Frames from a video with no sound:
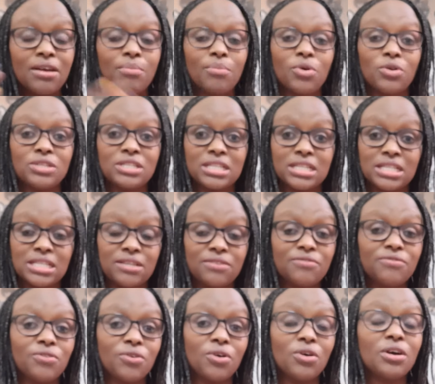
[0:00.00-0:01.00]
positive
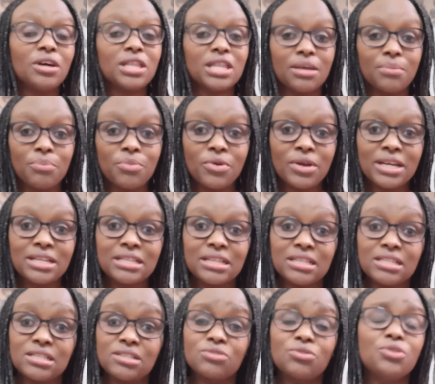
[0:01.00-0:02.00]
for the
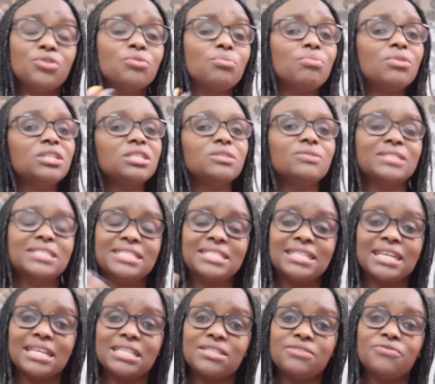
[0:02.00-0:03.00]
pregnancy so your body will
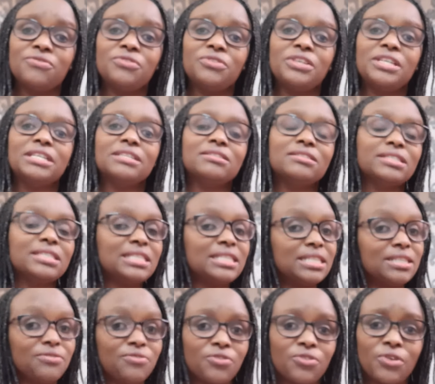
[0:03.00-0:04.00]
just feel
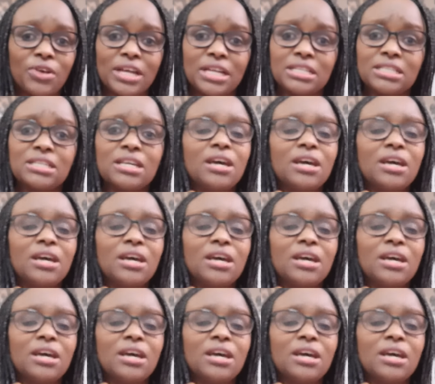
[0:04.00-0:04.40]
different